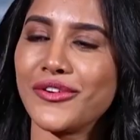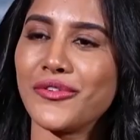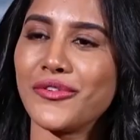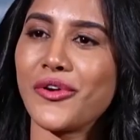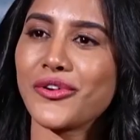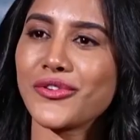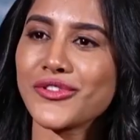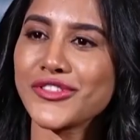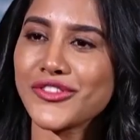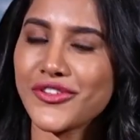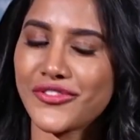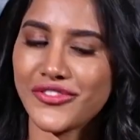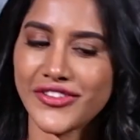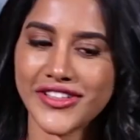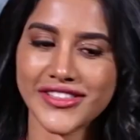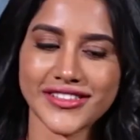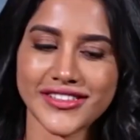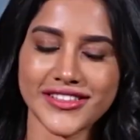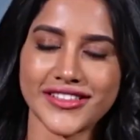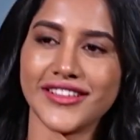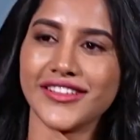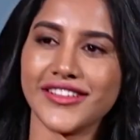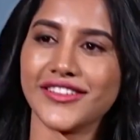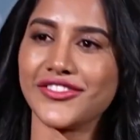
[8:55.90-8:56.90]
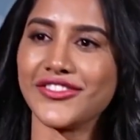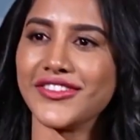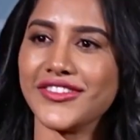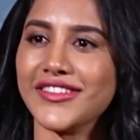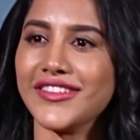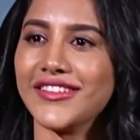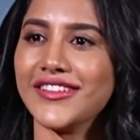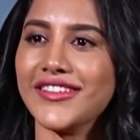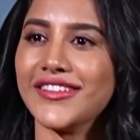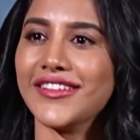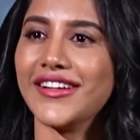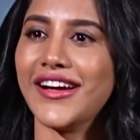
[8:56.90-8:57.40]
what was your first
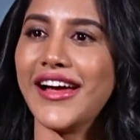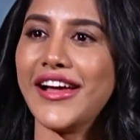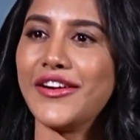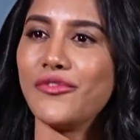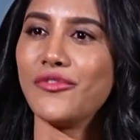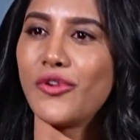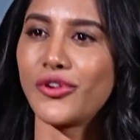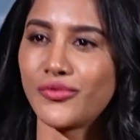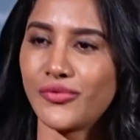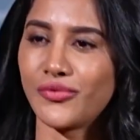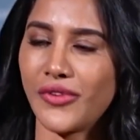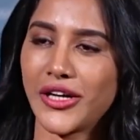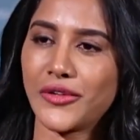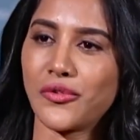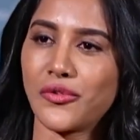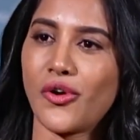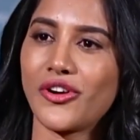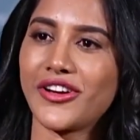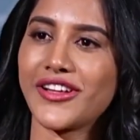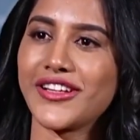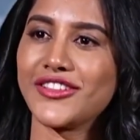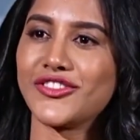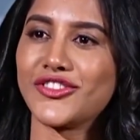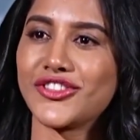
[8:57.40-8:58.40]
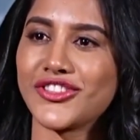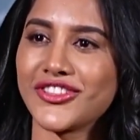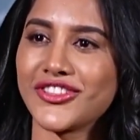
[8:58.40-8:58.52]
girlfriend uh, and what at what age?